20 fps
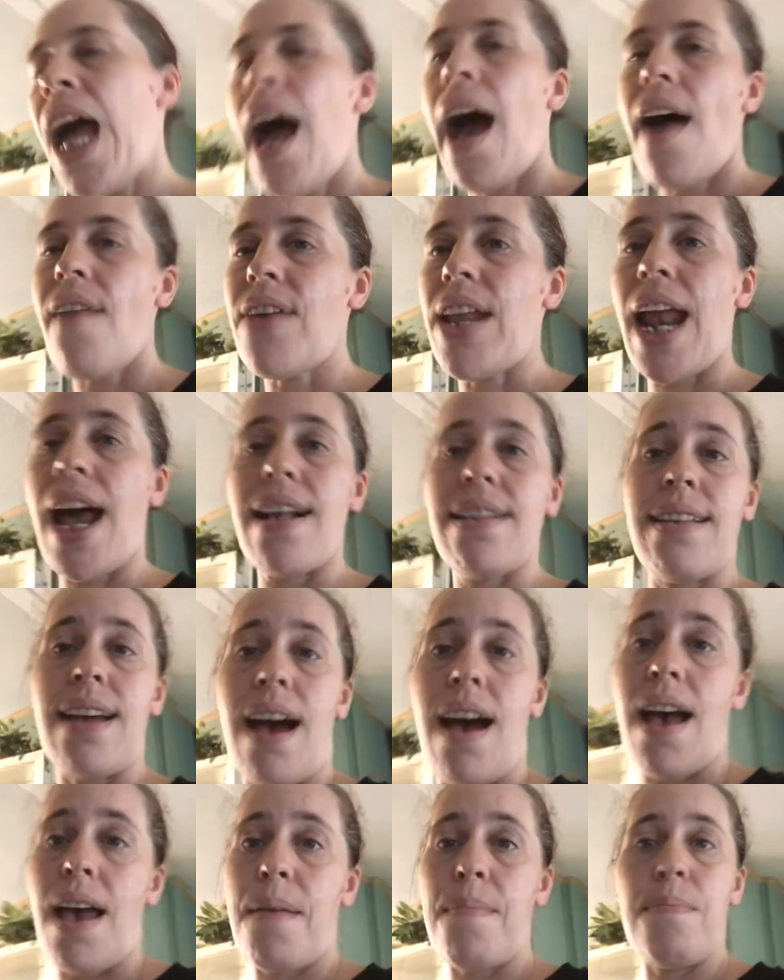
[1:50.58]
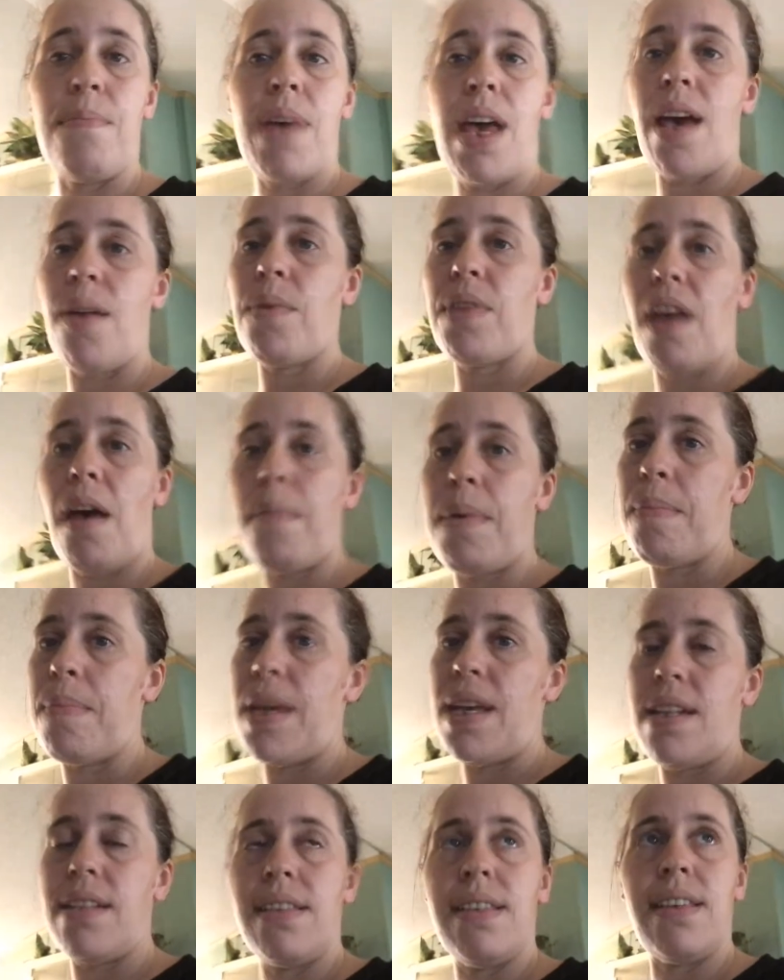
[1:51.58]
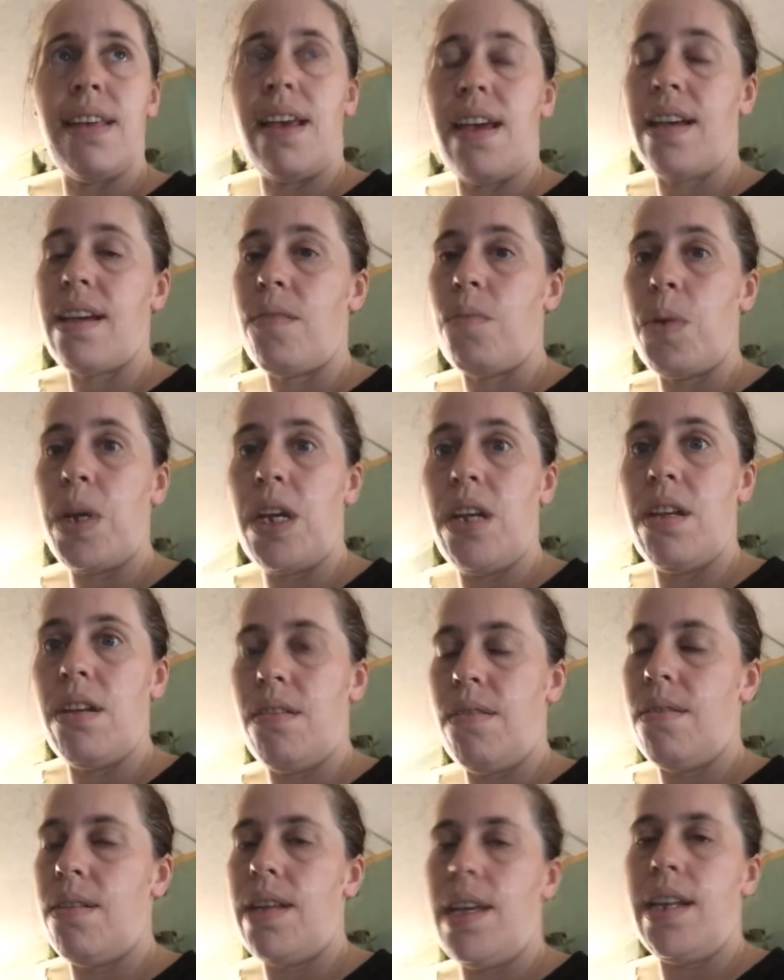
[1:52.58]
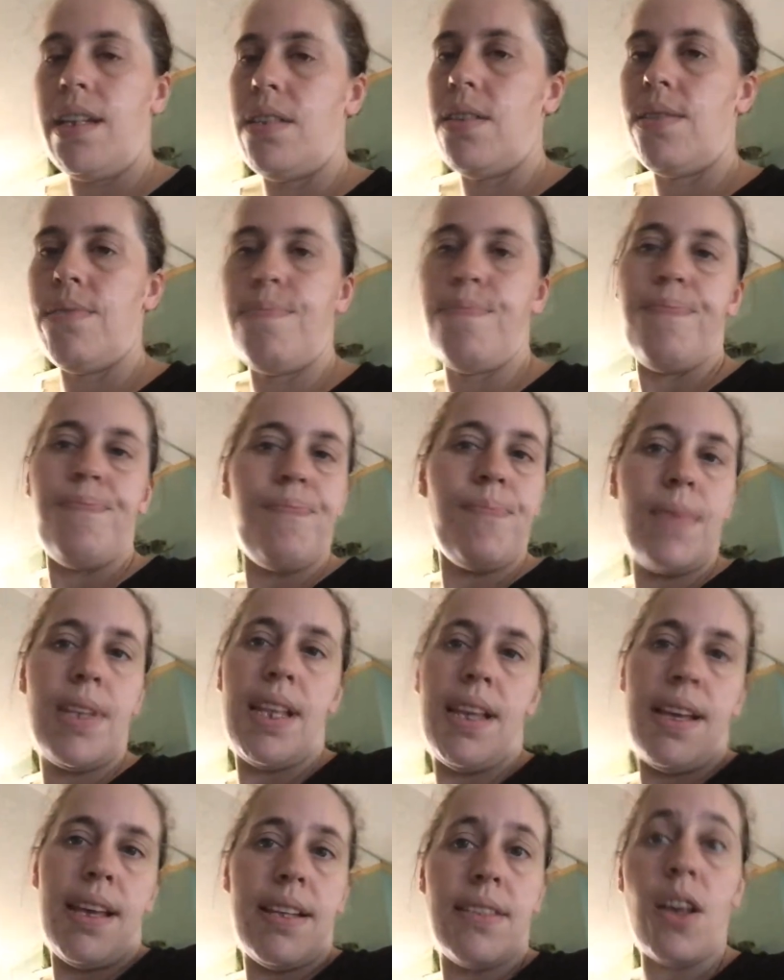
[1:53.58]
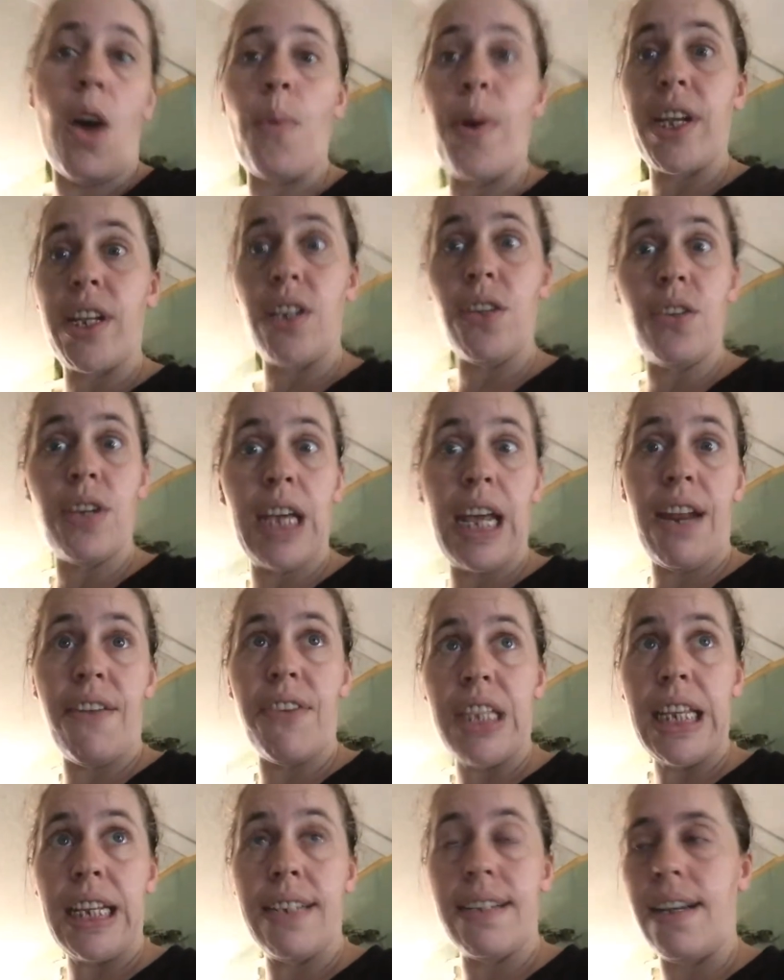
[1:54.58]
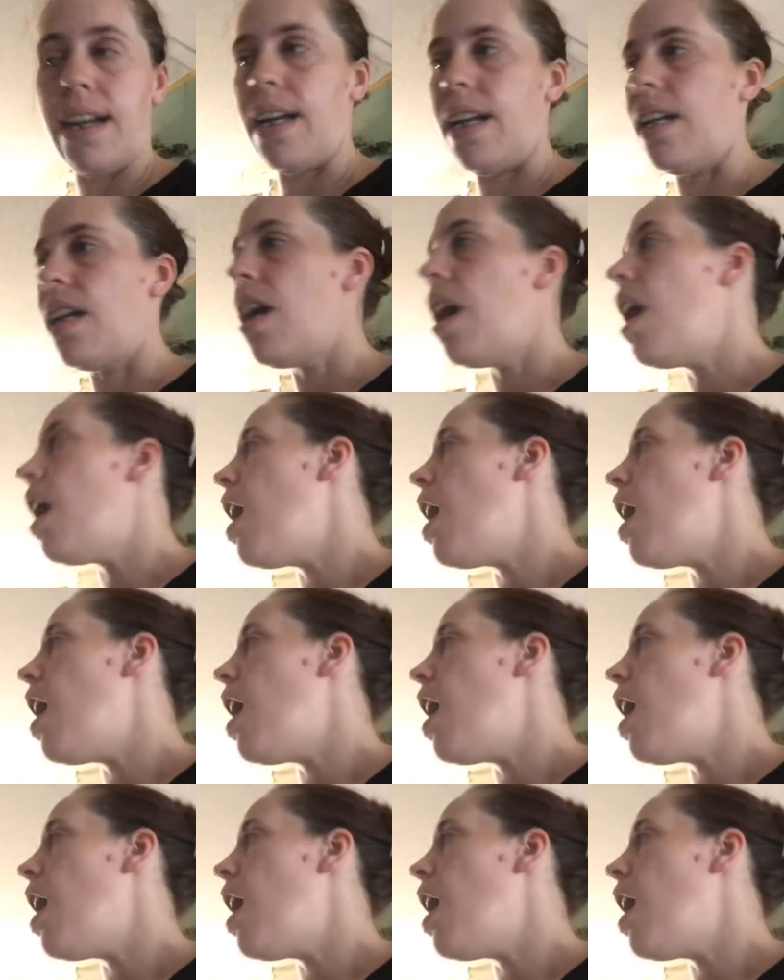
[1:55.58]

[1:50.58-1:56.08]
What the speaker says: I haven't had time, and with hubby being sick, it's all we can do to get everything done.